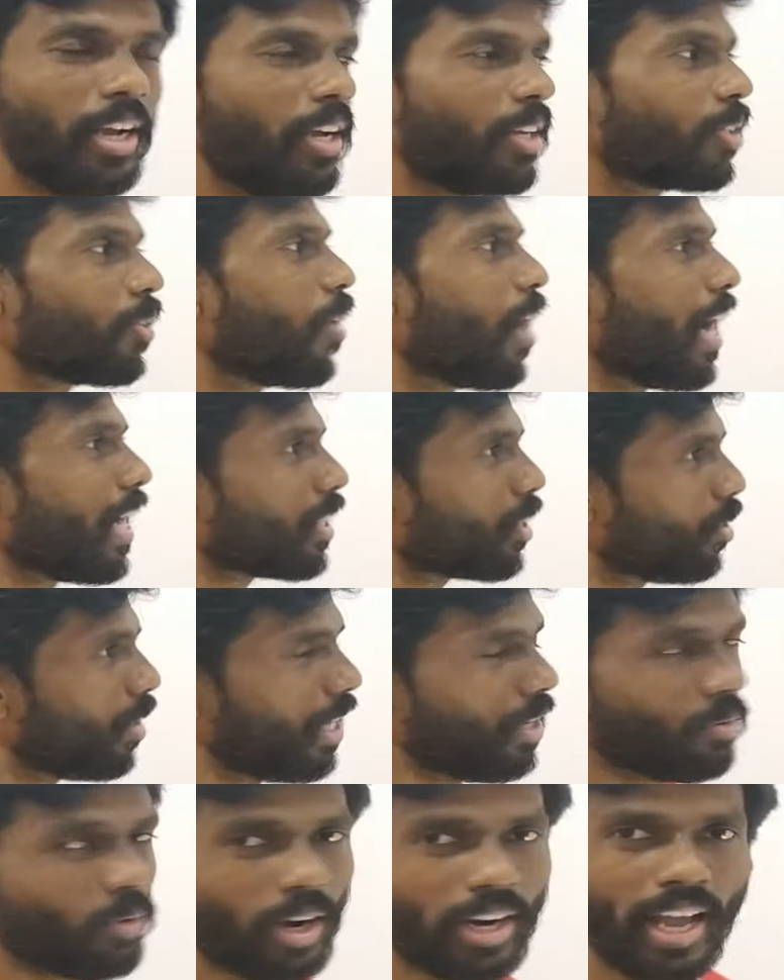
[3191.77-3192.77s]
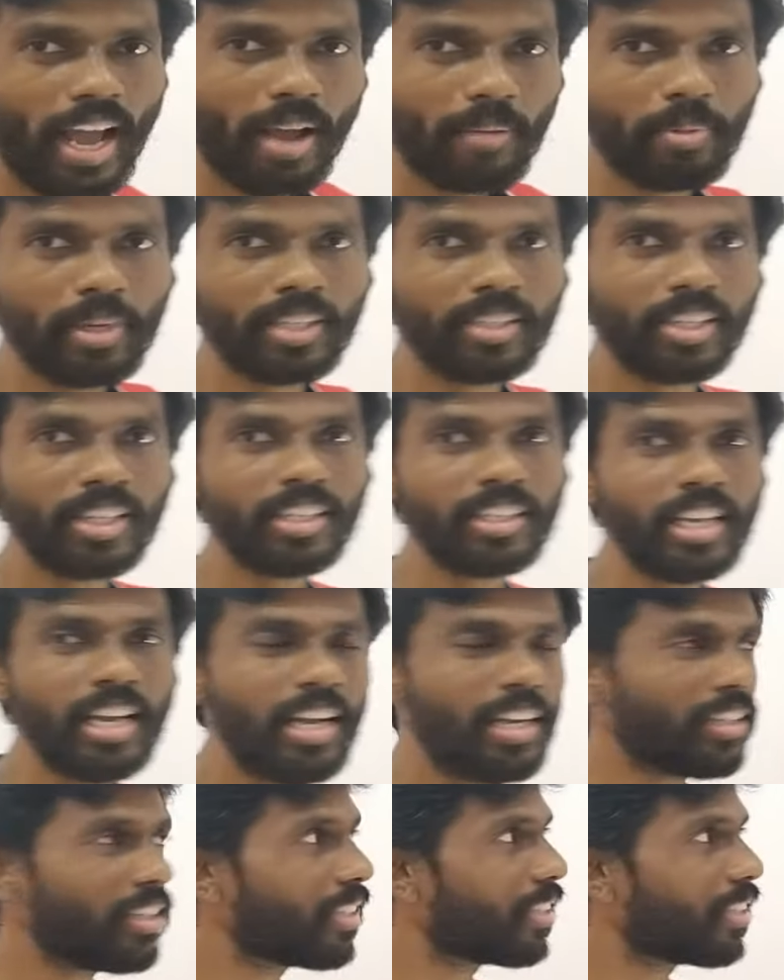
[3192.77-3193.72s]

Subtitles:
So actually what happens is the